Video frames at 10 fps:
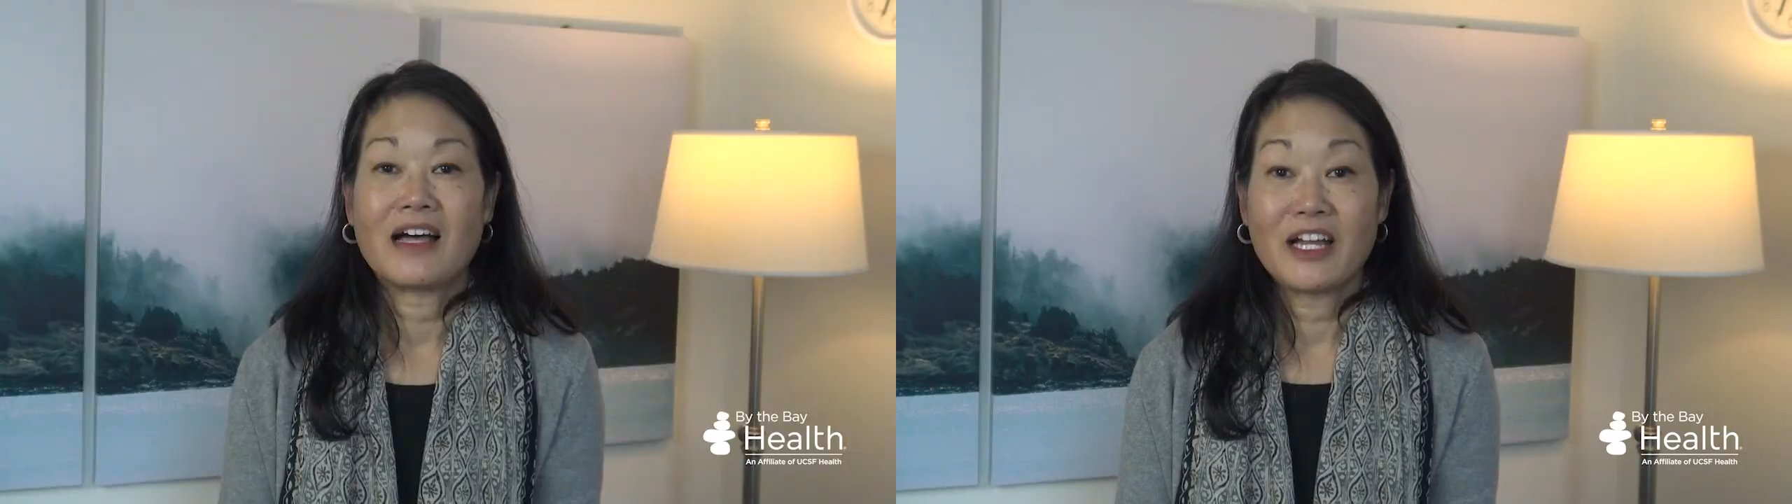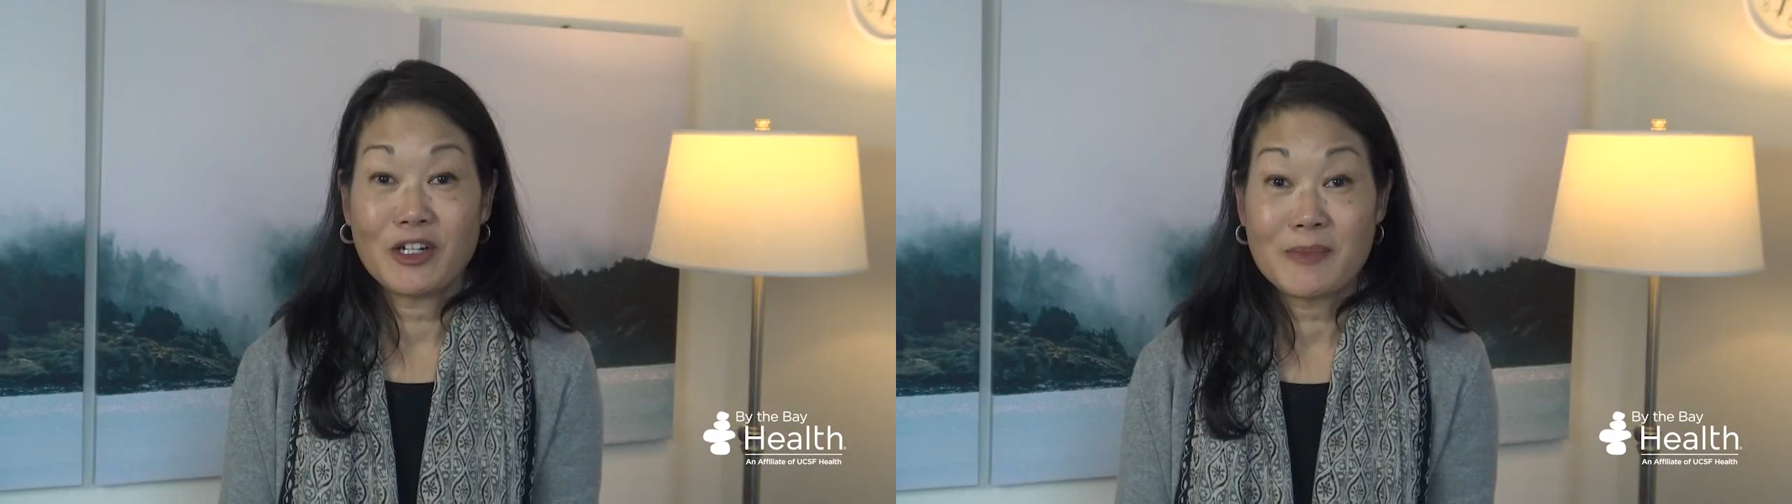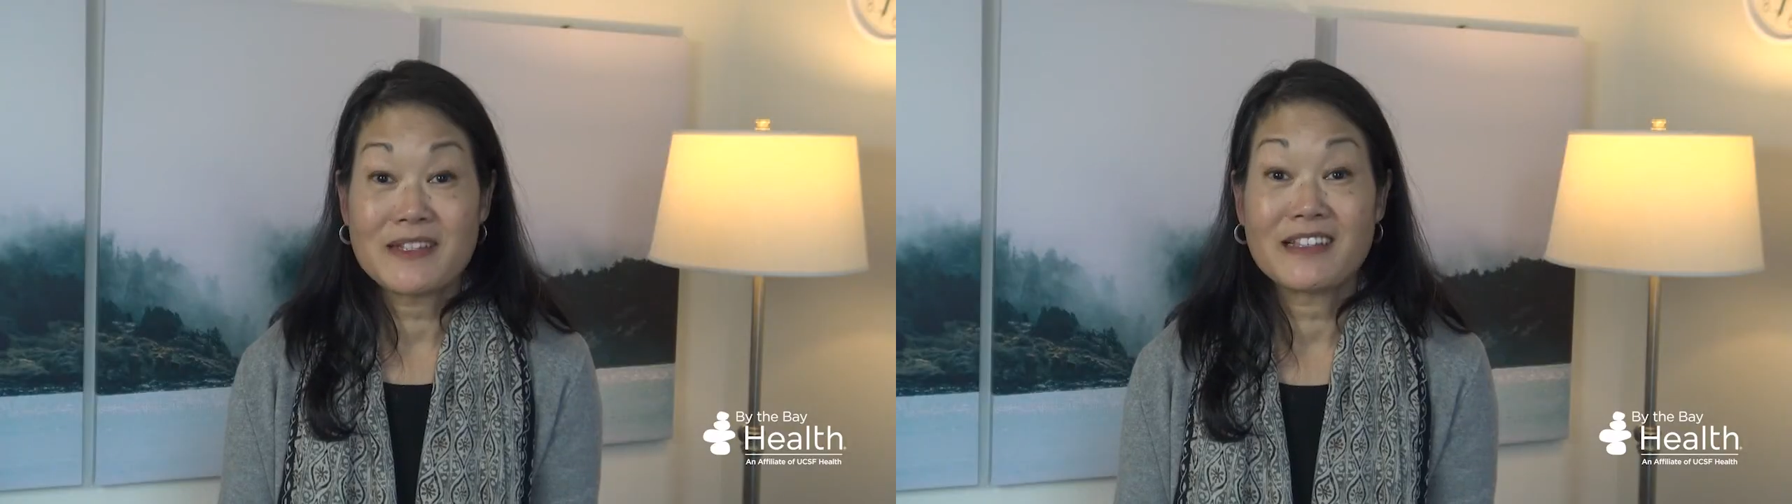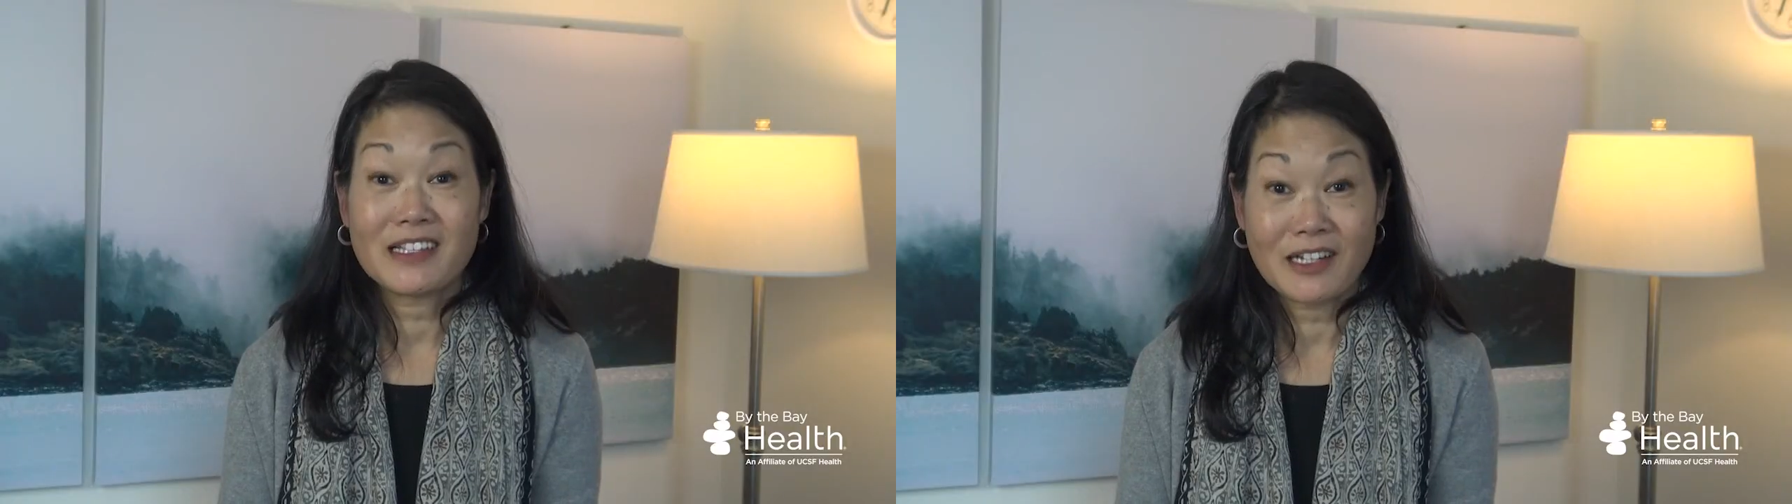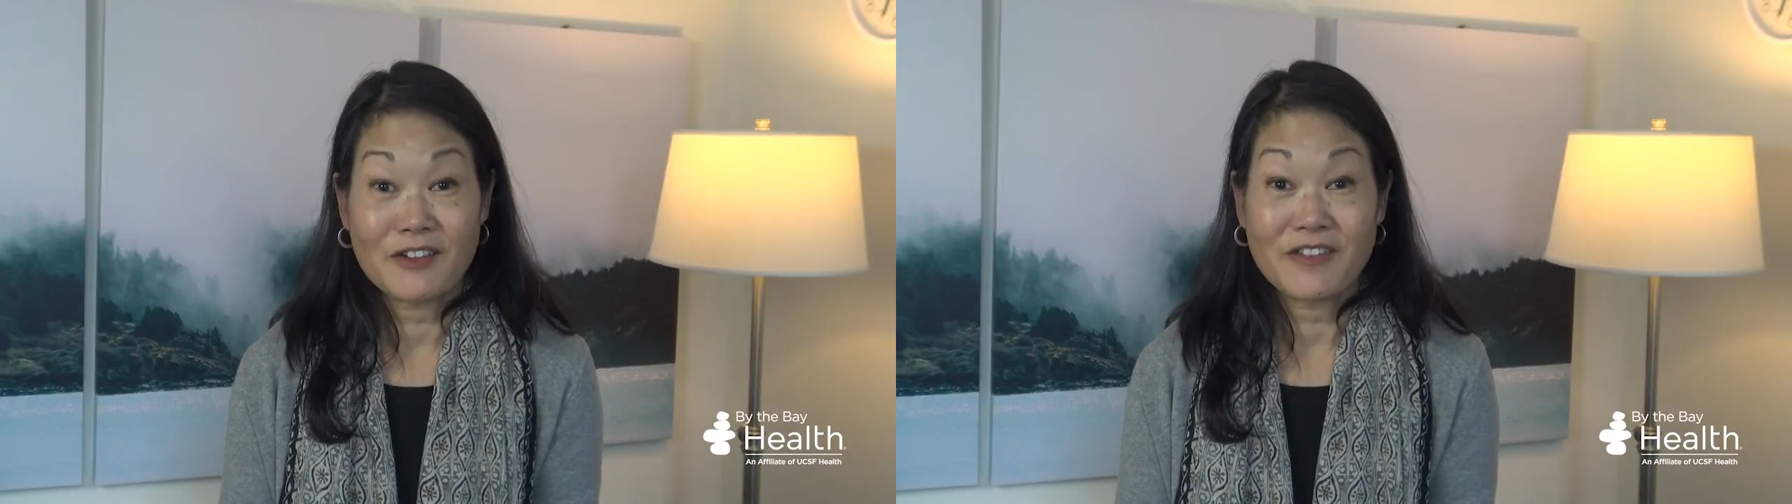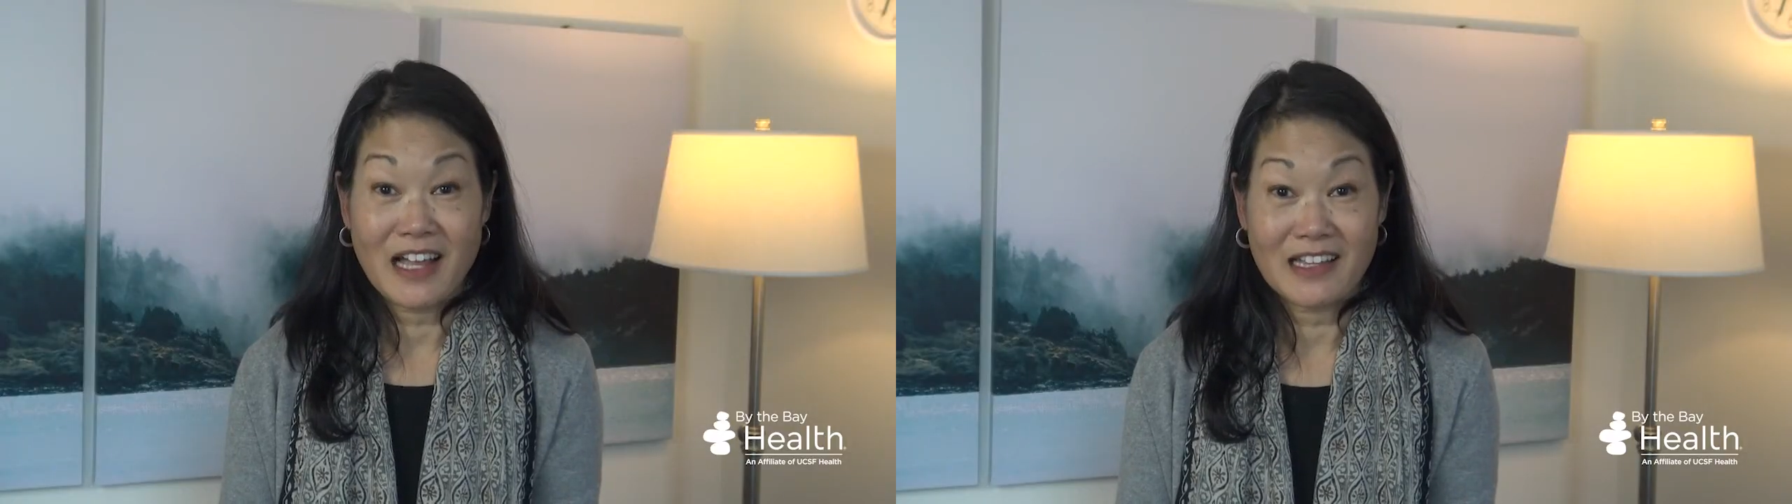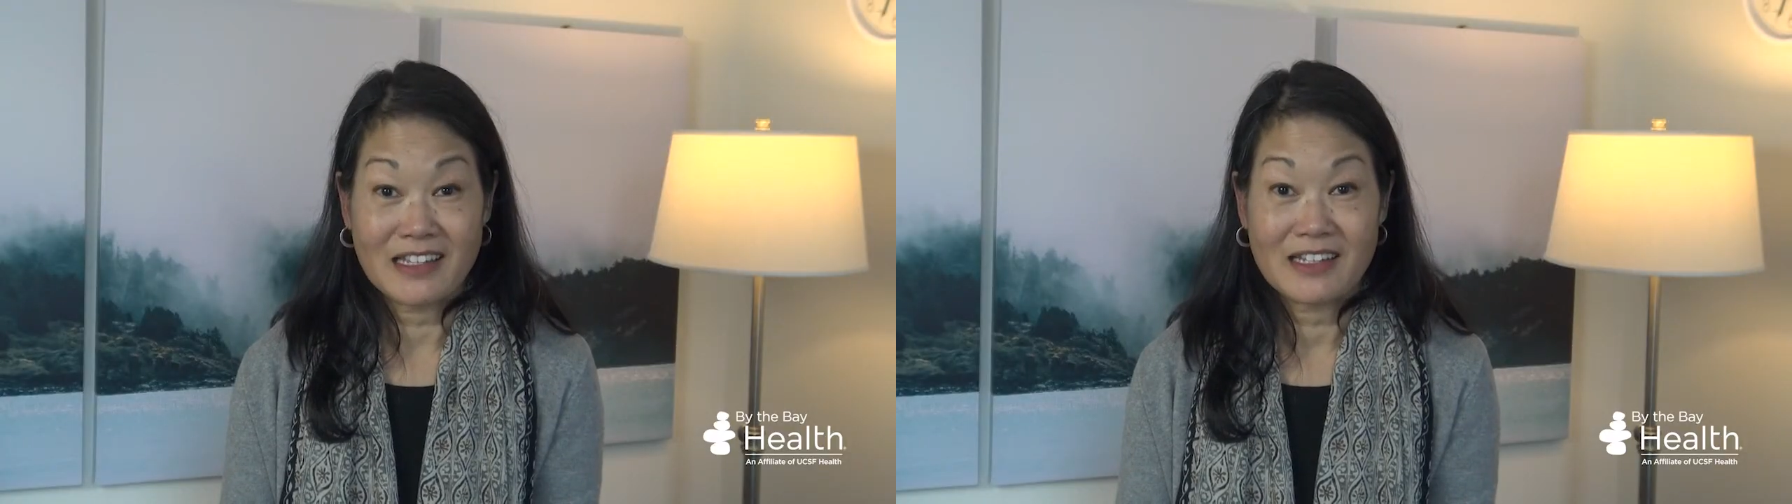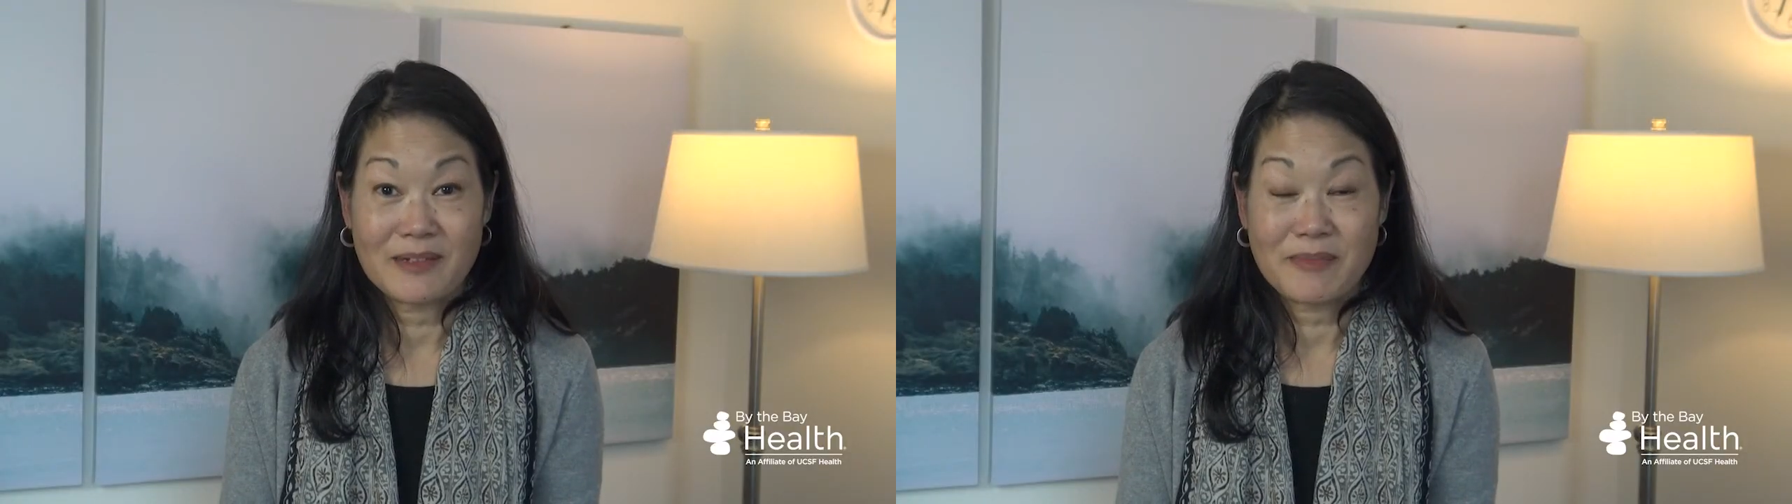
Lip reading: I grew up in Silicon Valley,